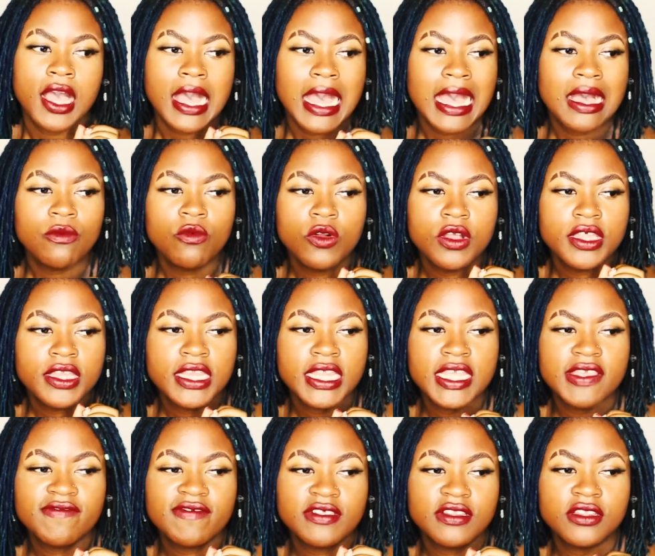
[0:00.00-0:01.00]
I wouldn't
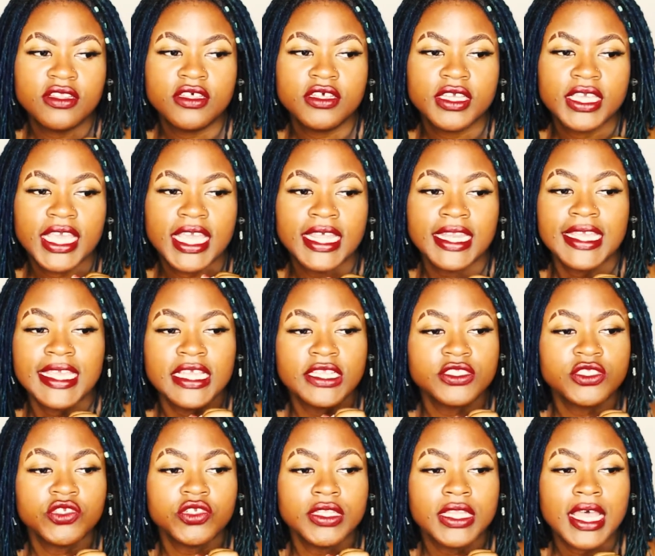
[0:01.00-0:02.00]
even look at
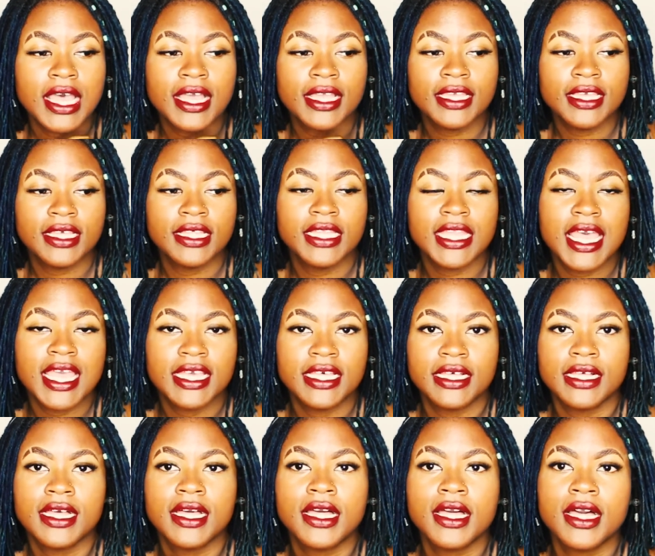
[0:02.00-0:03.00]
interlocking like
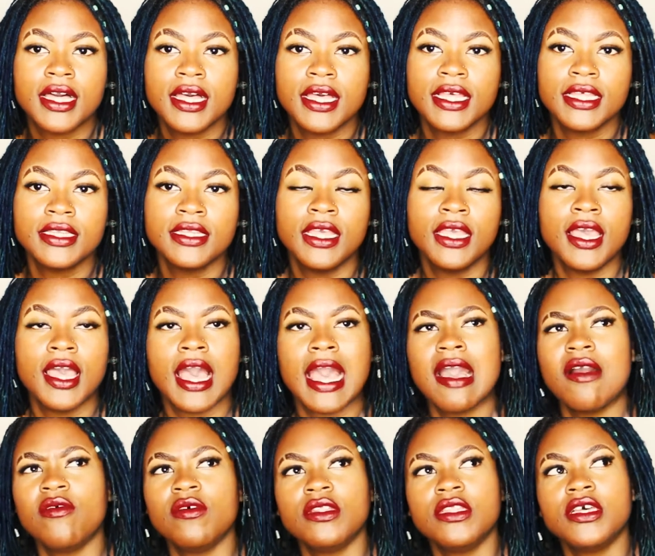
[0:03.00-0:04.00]
a con.
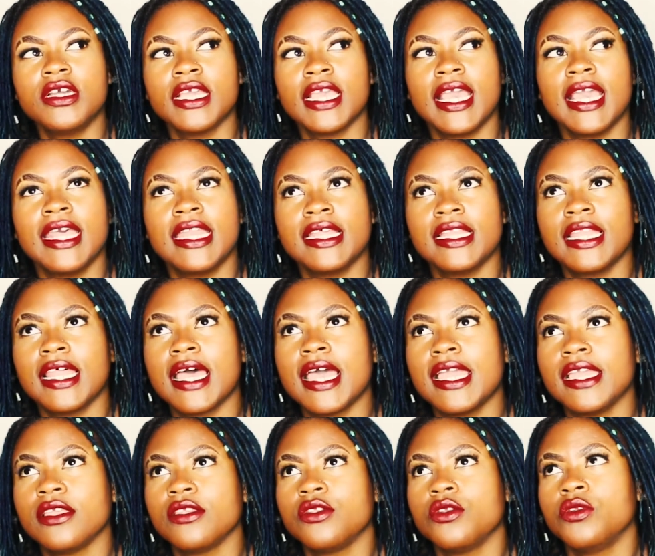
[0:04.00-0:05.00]
I would look at it
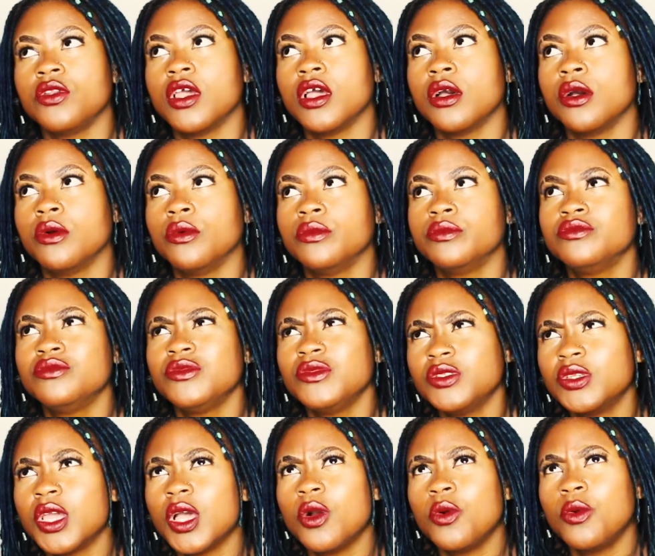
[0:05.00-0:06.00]
like, you know,
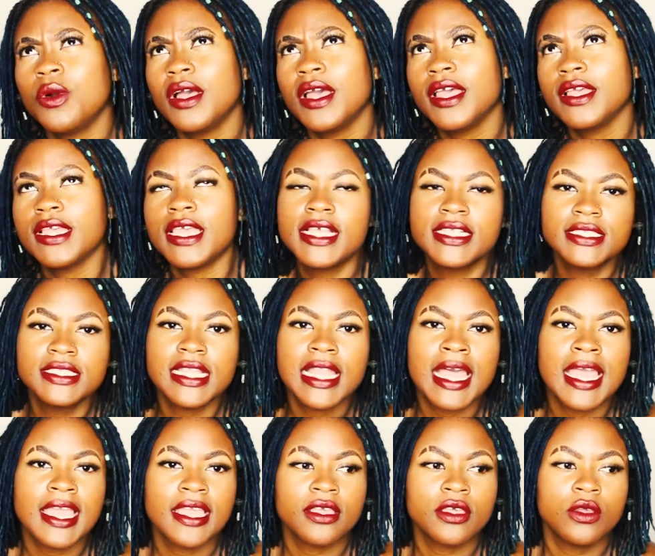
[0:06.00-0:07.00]
you know what? It's
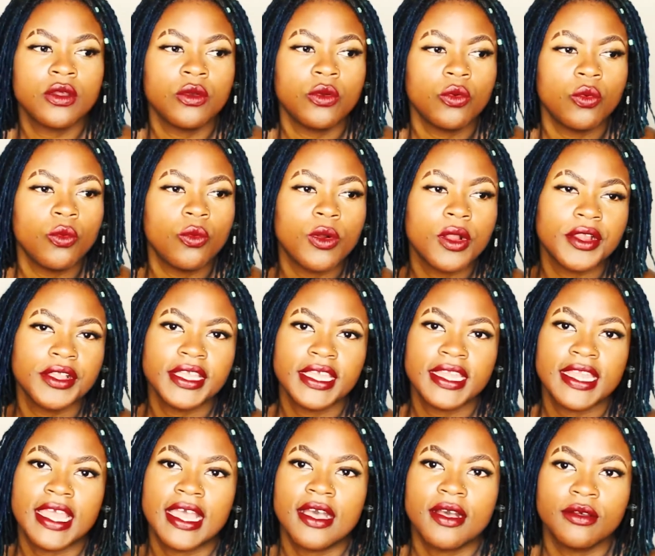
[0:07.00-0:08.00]
like
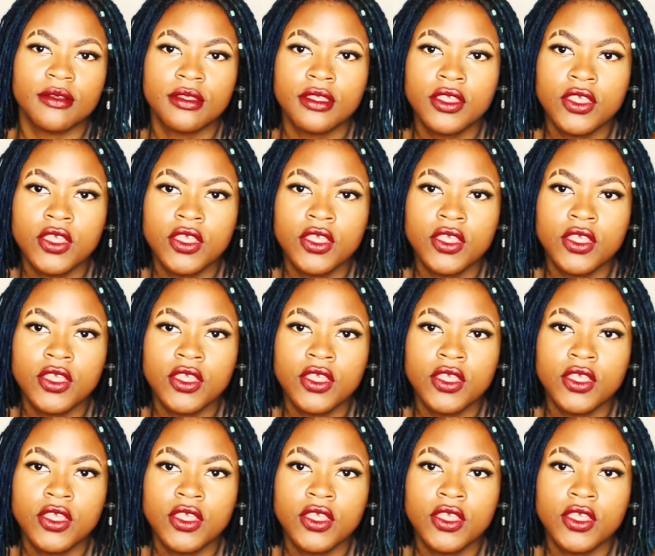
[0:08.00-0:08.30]
working out.